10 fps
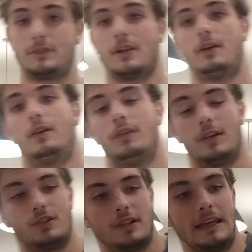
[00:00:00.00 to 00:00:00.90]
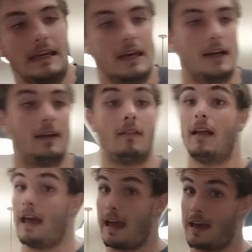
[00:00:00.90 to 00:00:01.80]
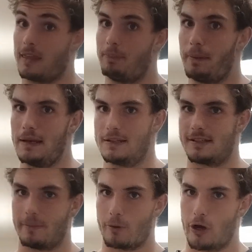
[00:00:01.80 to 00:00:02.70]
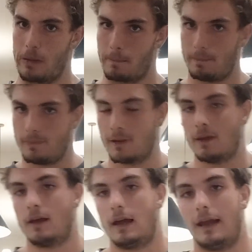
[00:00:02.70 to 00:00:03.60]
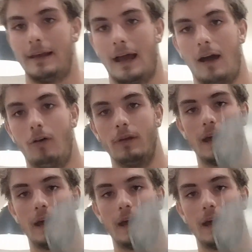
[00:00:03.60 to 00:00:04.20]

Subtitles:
so the jelly hath been simmering, and now we